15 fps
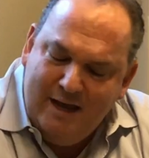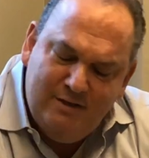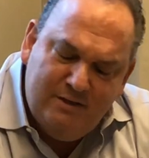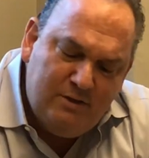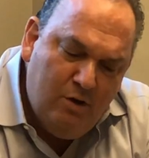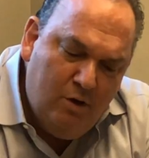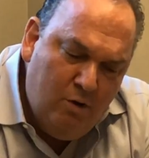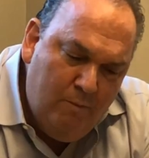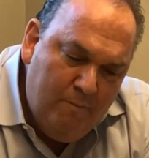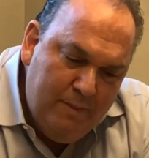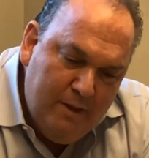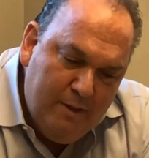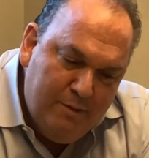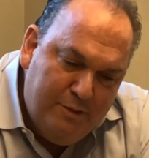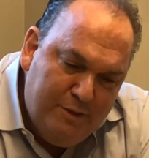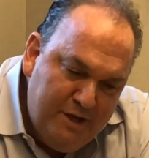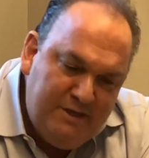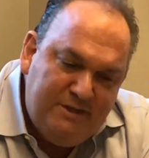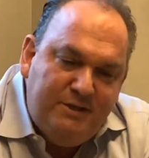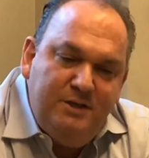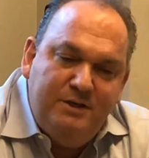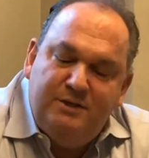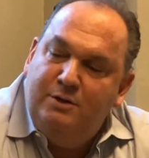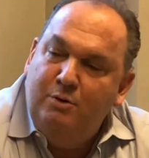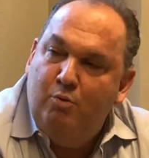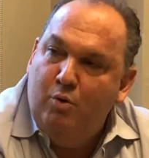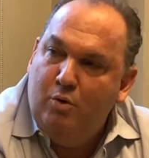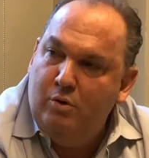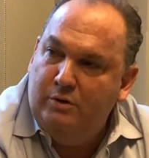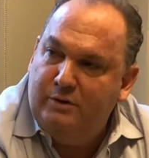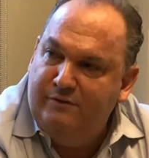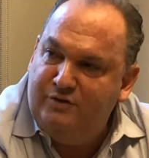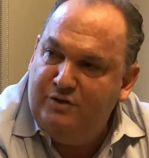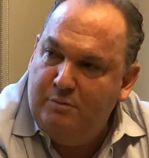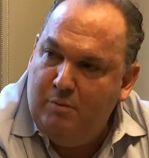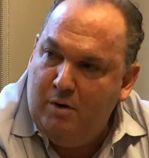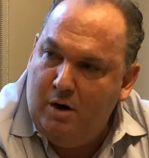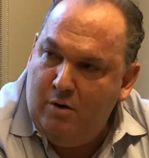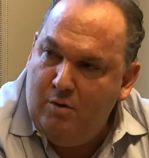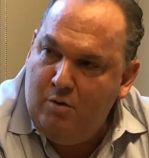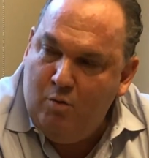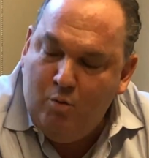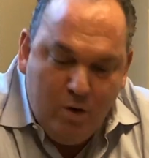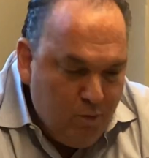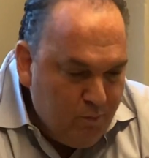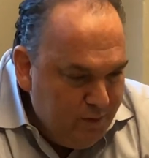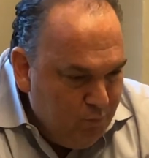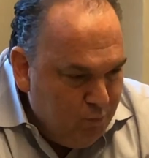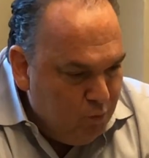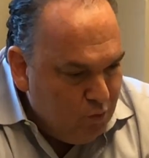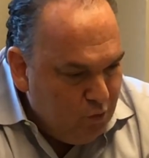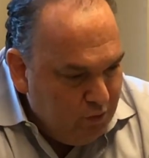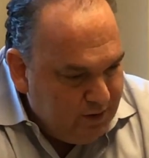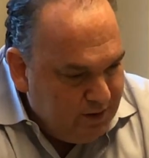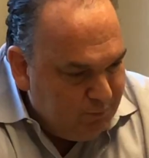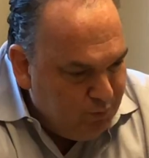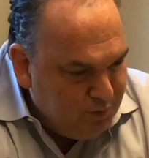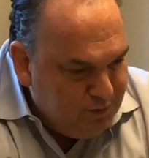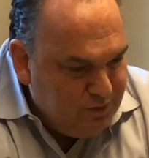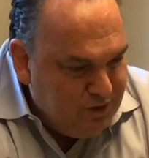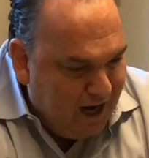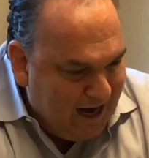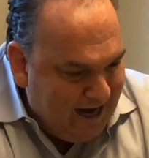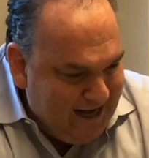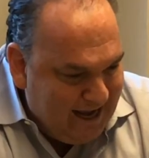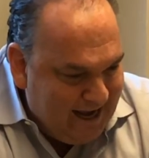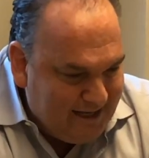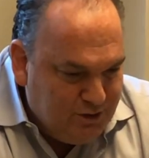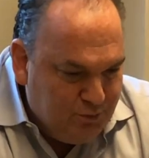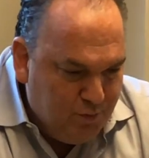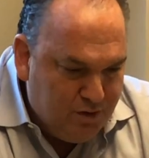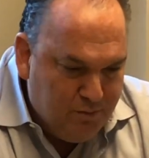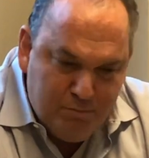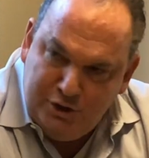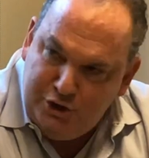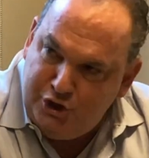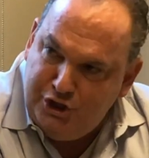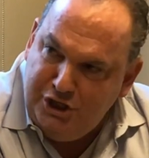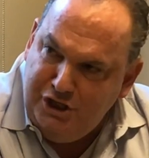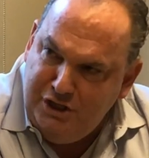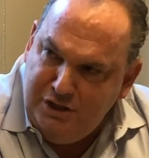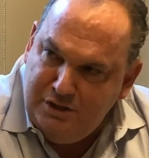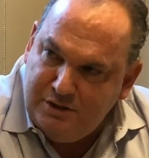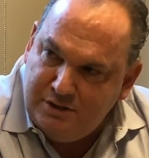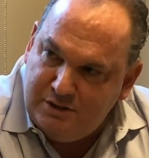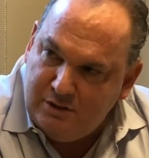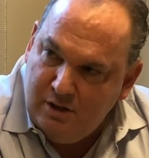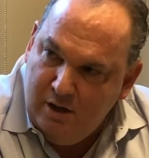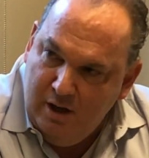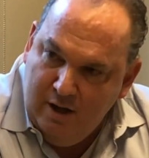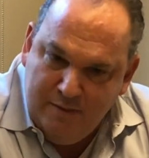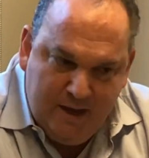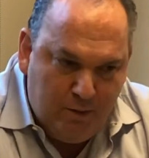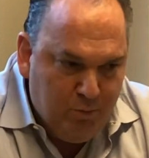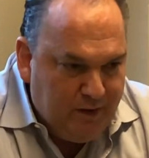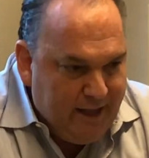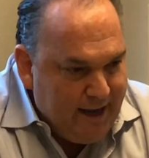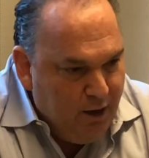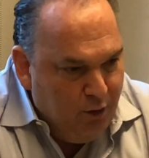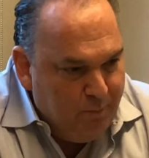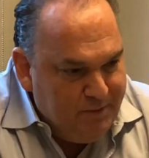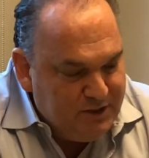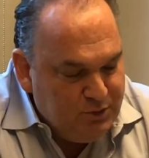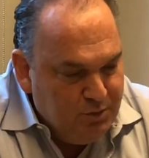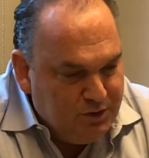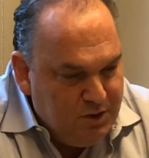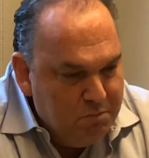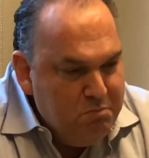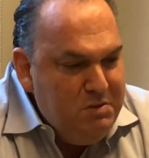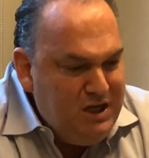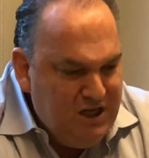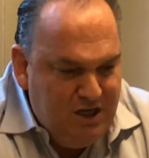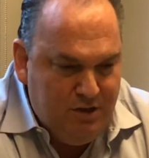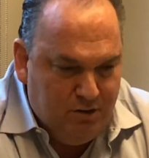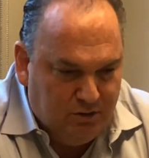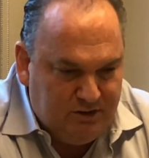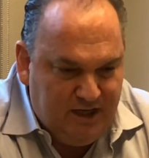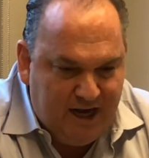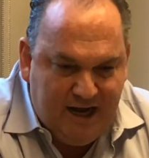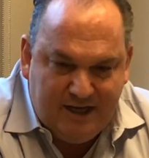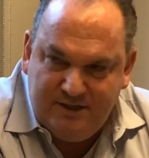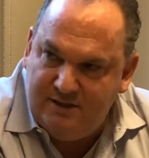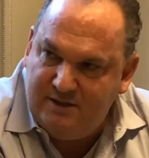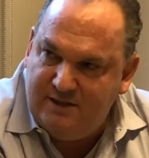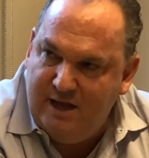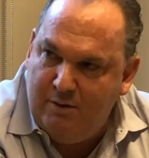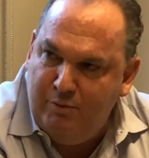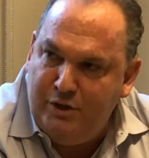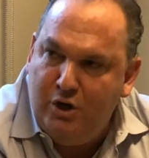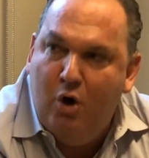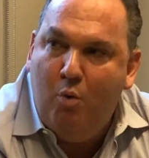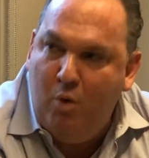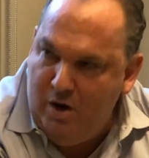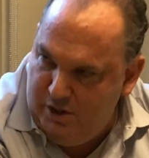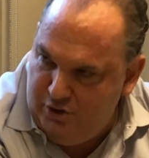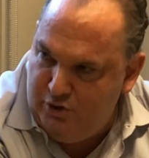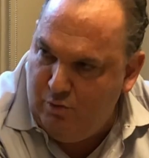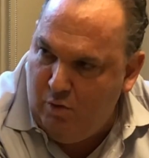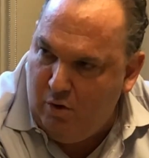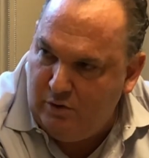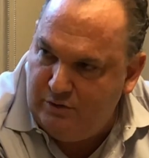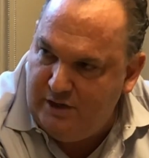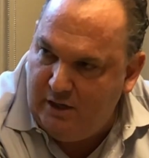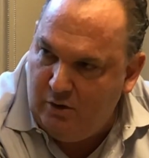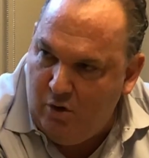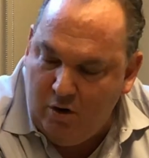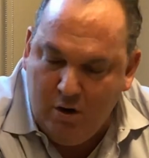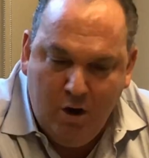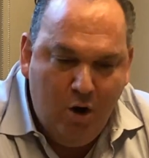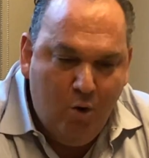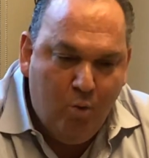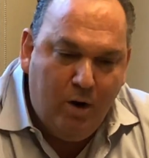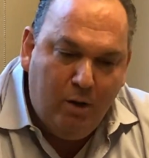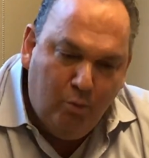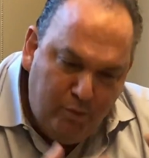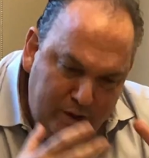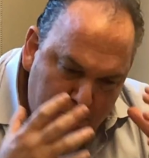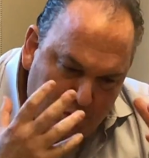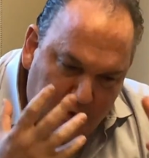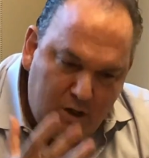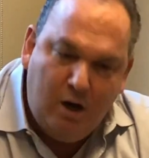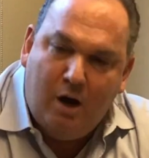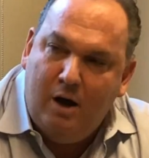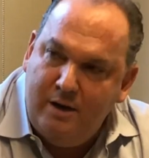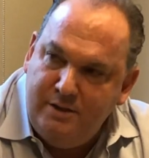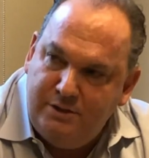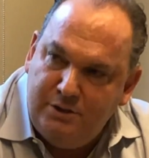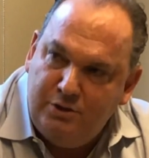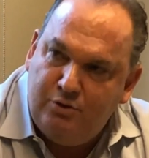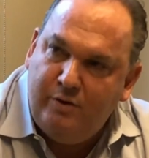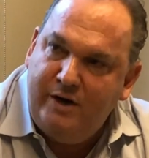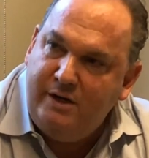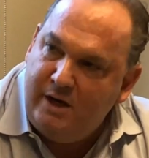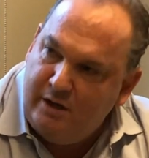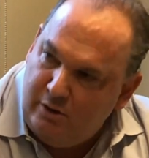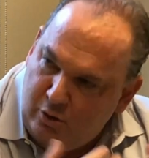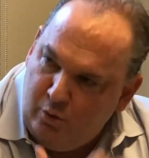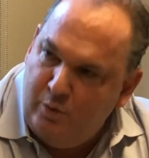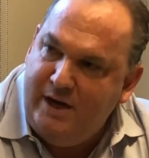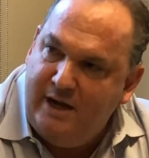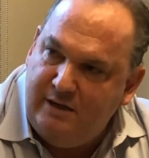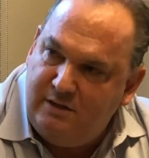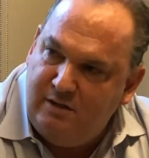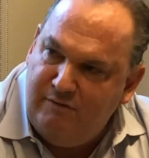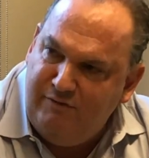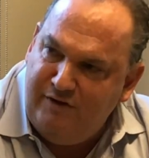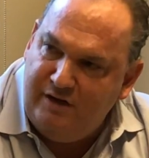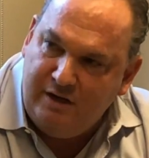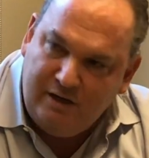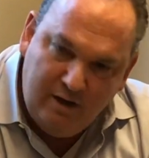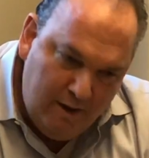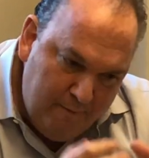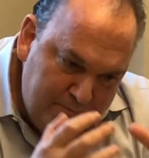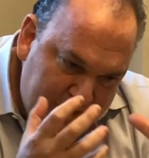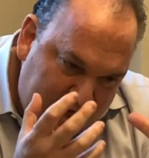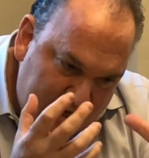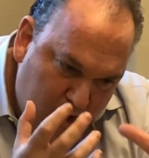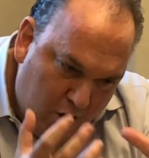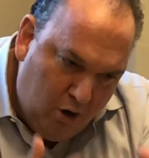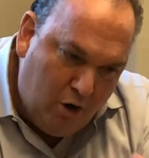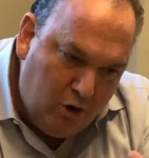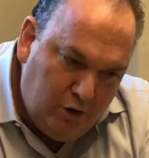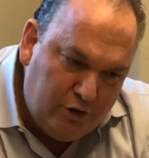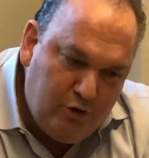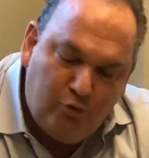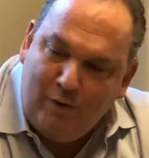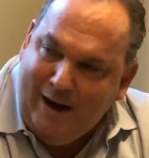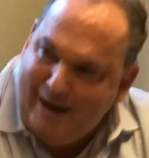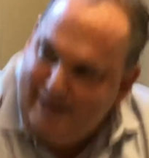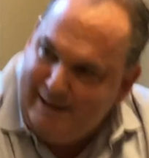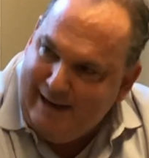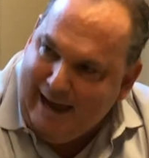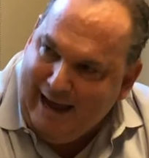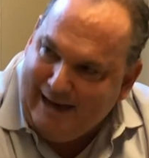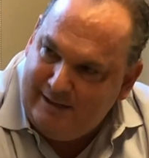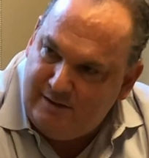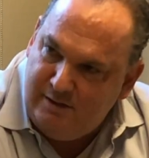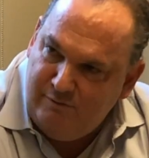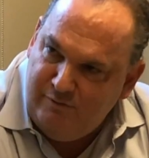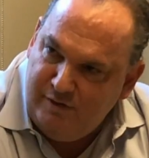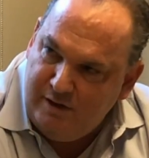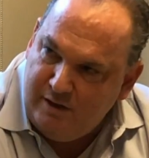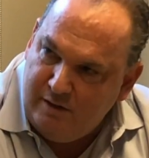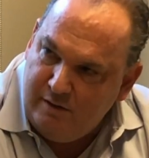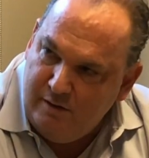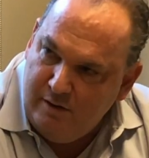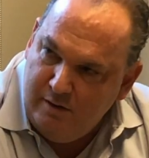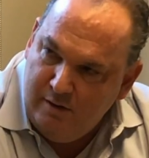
And so this is the world of tomorrow, where we work with dyads, with machines that will help us with the menial tasks that we don't want to do all day long, while we will concentrate on creativity and holocratic activity.